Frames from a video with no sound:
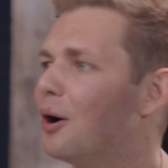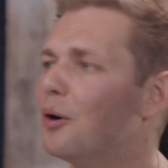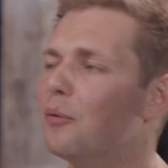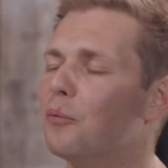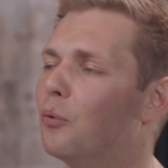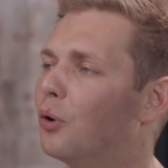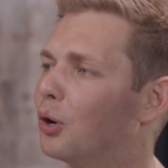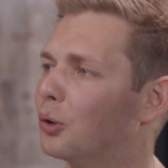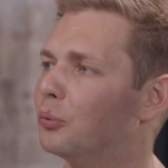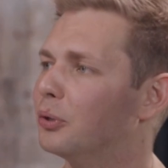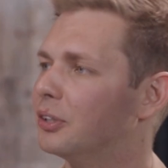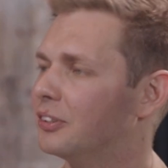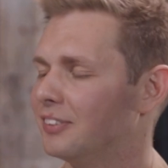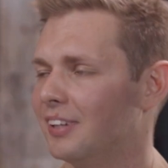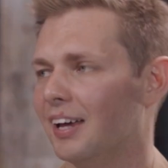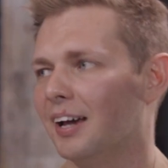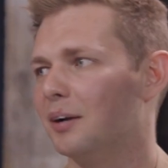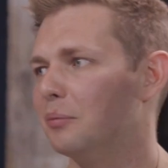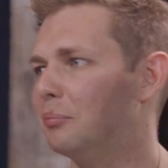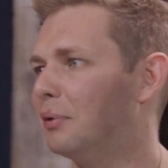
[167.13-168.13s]
What was
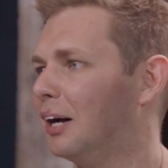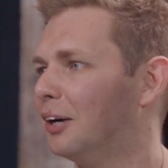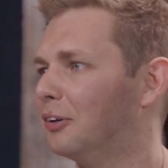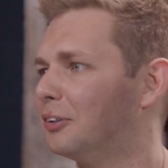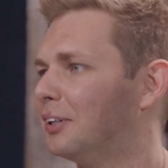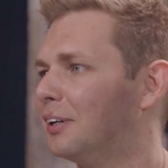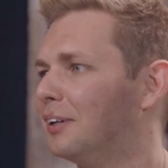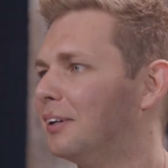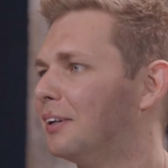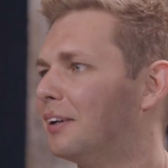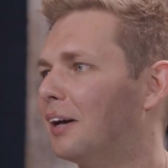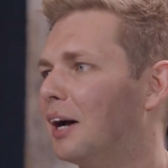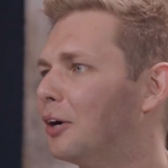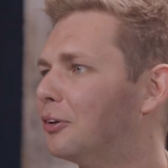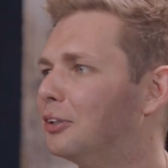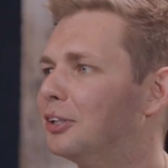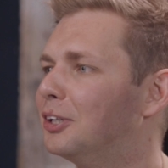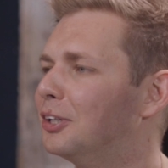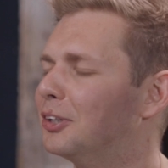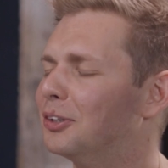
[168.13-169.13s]
that about, and
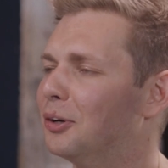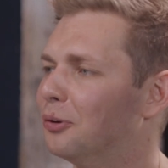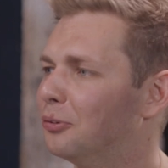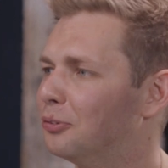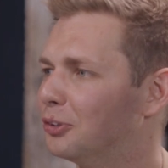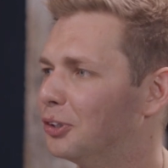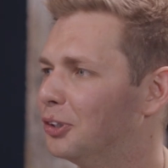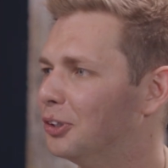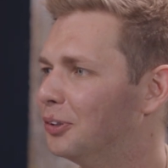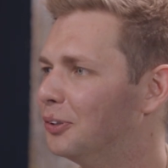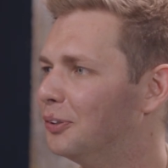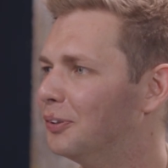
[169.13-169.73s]
how did it go for you?